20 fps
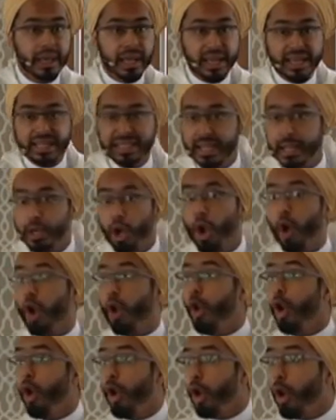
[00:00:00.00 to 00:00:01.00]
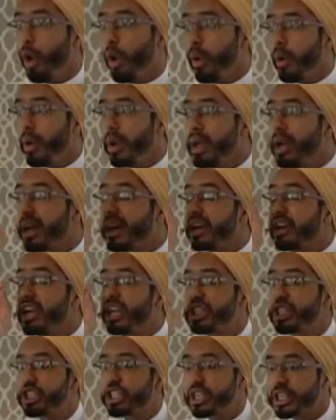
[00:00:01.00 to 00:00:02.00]
He said, O
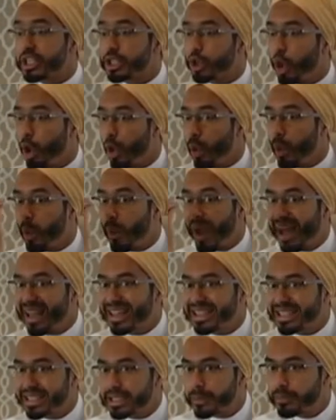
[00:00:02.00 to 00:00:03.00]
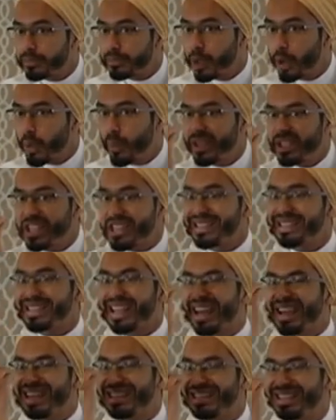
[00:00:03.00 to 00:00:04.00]
richness or wealth which is
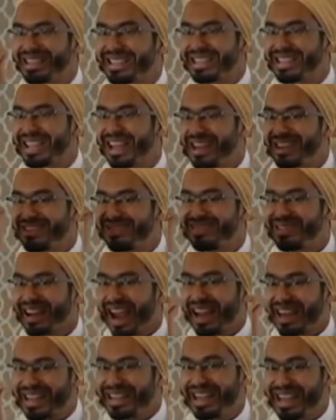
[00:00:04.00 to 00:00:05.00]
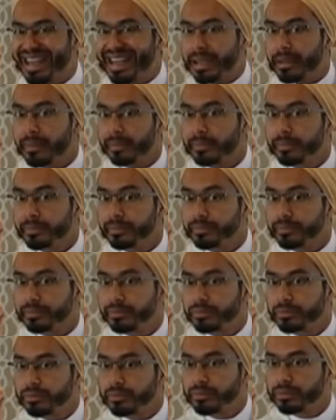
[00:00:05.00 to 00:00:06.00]
distracting,
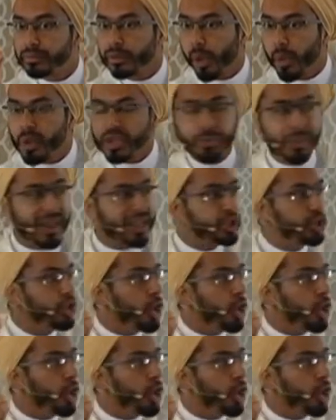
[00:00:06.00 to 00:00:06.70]
which makes